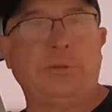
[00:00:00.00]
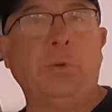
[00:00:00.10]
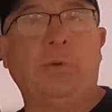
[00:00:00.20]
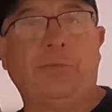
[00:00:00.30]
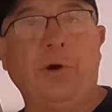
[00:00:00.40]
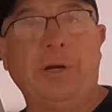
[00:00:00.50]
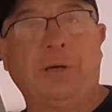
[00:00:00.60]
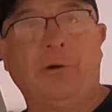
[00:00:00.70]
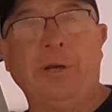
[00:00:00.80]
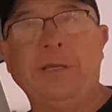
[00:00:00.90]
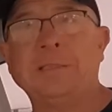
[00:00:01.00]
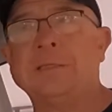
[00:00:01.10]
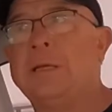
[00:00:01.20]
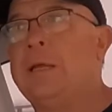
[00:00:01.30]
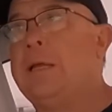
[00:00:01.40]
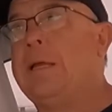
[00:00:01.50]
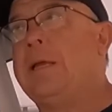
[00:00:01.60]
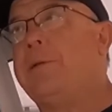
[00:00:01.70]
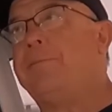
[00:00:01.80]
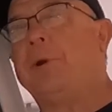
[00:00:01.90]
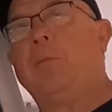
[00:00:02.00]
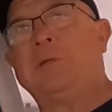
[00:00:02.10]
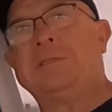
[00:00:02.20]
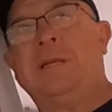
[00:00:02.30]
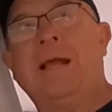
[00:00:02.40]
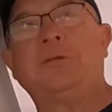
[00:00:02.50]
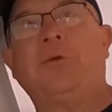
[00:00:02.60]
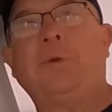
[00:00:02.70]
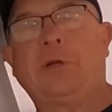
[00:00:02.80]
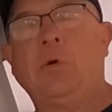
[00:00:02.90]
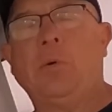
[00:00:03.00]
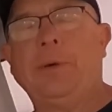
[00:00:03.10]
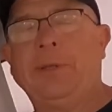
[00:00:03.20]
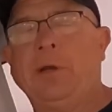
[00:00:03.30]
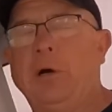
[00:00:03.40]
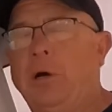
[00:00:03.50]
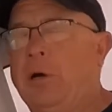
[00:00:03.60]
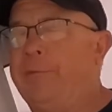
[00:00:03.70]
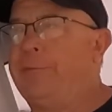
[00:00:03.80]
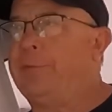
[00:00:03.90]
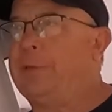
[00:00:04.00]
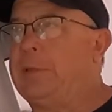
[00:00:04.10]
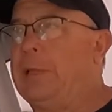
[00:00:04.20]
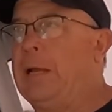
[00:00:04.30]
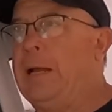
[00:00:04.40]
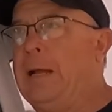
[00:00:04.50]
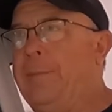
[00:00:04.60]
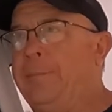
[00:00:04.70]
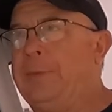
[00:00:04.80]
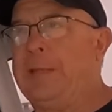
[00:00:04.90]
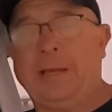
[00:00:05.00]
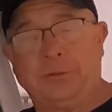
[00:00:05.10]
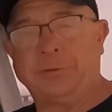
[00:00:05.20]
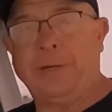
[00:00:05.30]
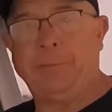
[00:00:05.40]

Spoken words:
2 or 3 degrees but it wasn't an actual recording of the actual